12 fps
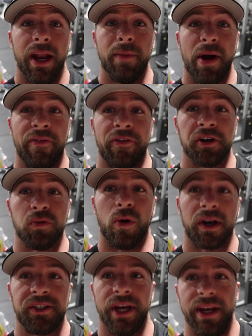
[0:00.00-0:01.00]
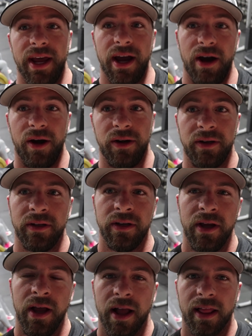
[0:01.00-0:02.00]
get into my first work set now.
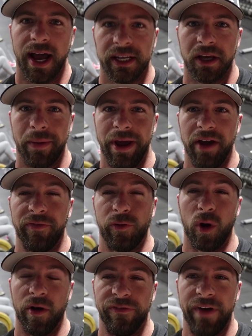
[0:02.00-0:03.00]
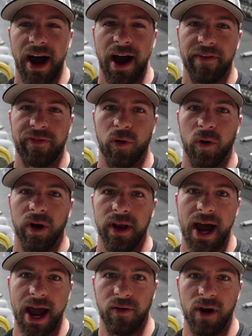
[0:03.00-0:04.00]
Last time I hit four oh five for
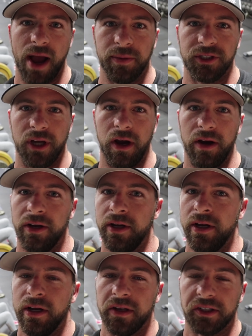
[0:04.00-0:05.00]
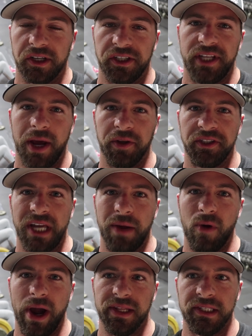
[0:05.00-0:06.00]
nine reps, so I'm just gonna stay with the
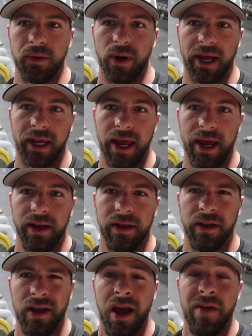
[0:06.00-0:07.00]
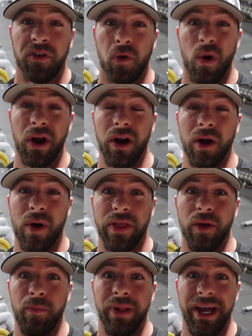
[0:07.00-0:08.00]
same way and see what I can get. If you're wondering why
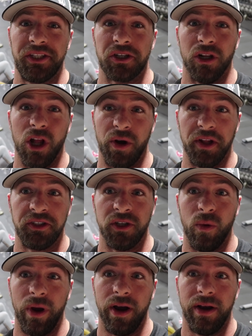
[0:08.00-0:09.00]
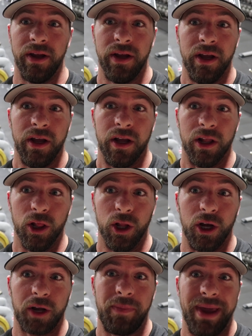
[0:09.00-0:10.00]
the plates are loaded so weird,
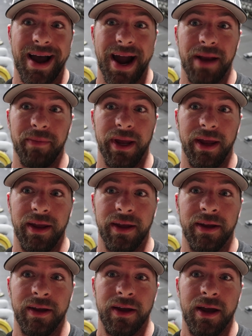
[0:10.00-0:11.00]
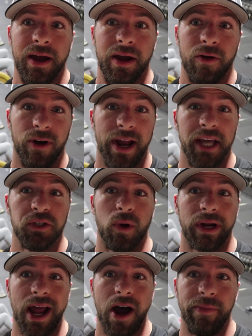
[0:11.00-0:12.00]
look behind me. Renee's
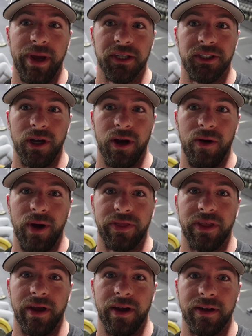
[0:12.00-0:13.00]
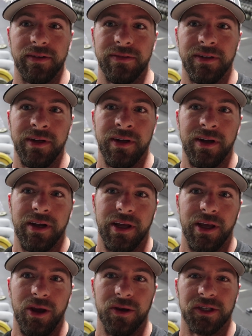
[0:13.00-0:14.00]
working out with me, so we have
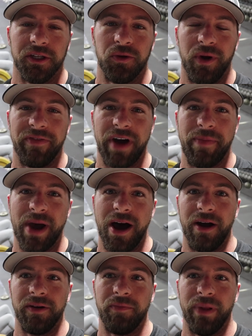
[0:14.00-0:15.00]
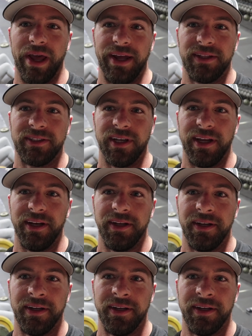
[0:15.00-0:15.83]
to use the twenty-five pound plates and